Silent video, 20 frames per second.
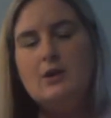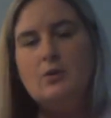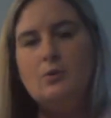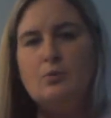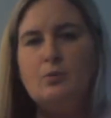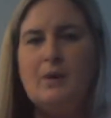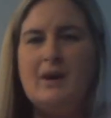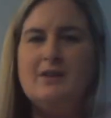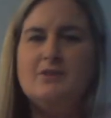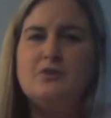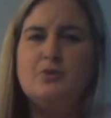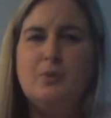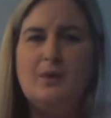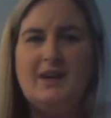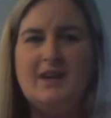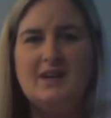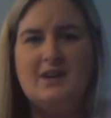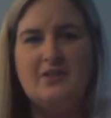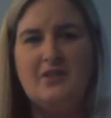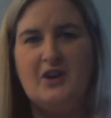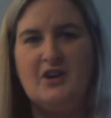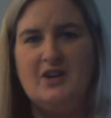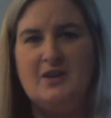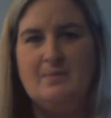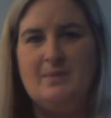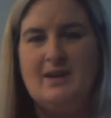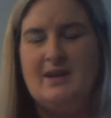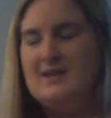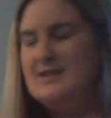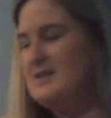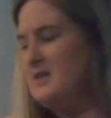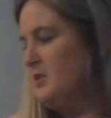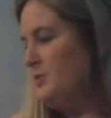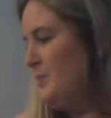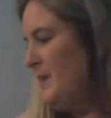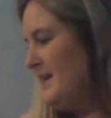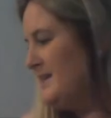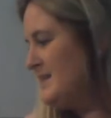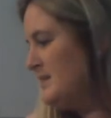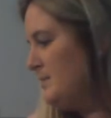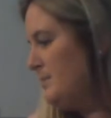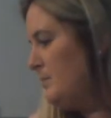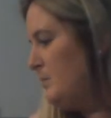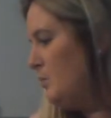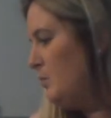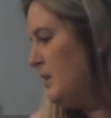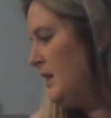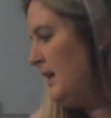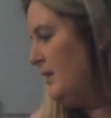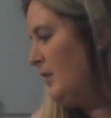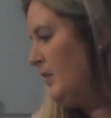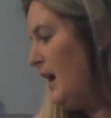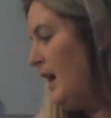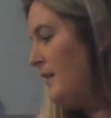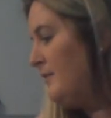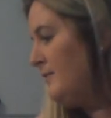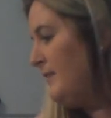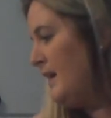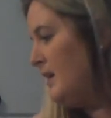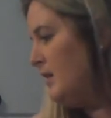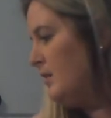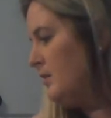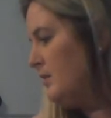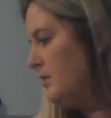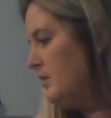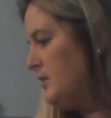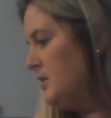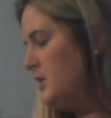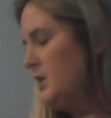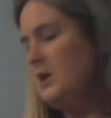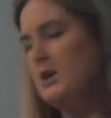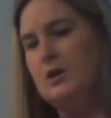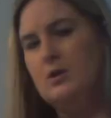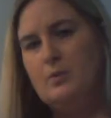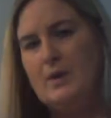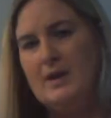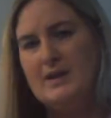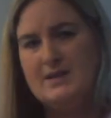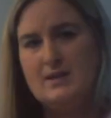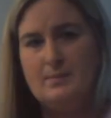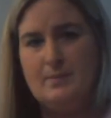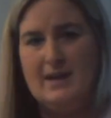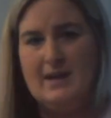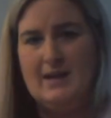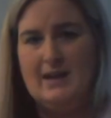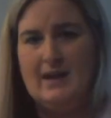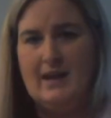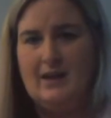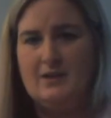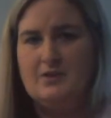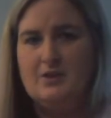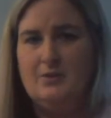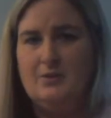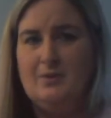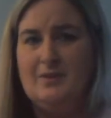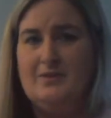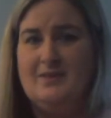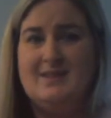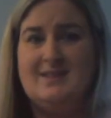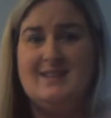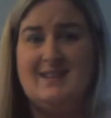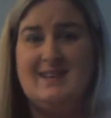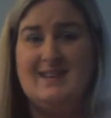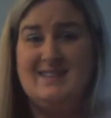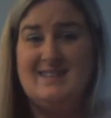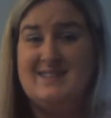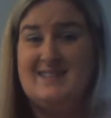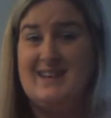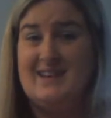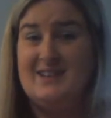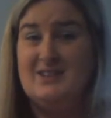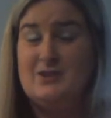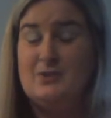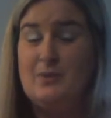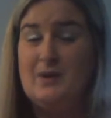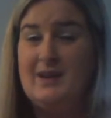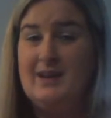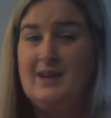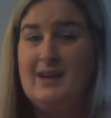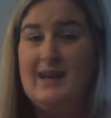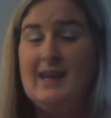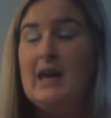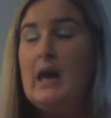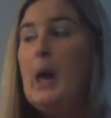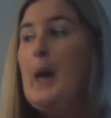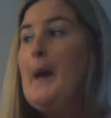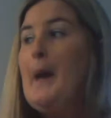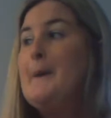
20 to 30 minutes. Whenever I found the recipe and how-to on this, it said 20.